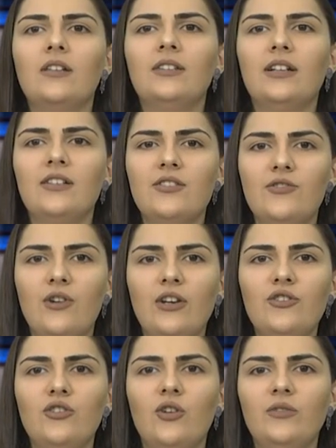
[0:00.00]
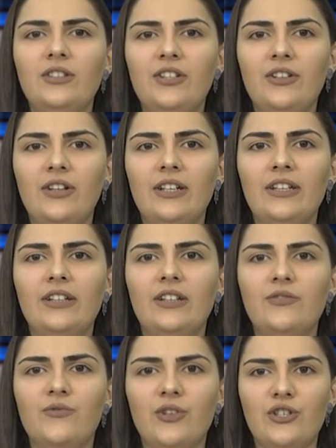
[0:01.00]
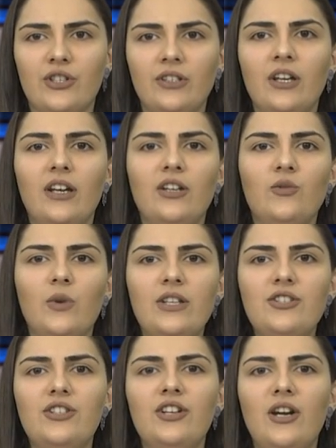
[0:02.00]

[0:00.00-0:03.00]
The construction of the Tigranakert region in Western